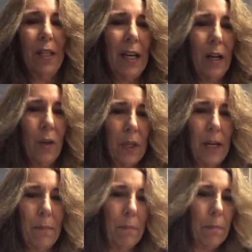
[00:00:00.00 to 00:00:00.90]
Yeah,
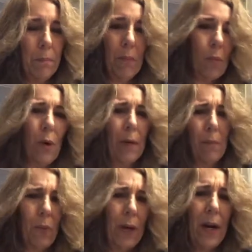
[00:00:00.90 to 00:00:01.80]
okay, wear
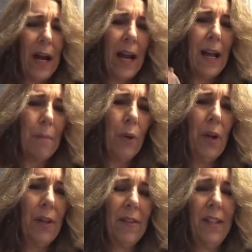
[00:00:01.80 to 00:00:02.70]
wear a hat, put
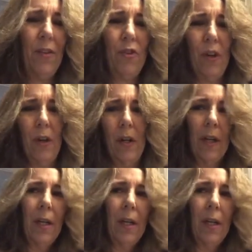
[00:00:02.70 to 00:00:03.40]
on a t-shirt.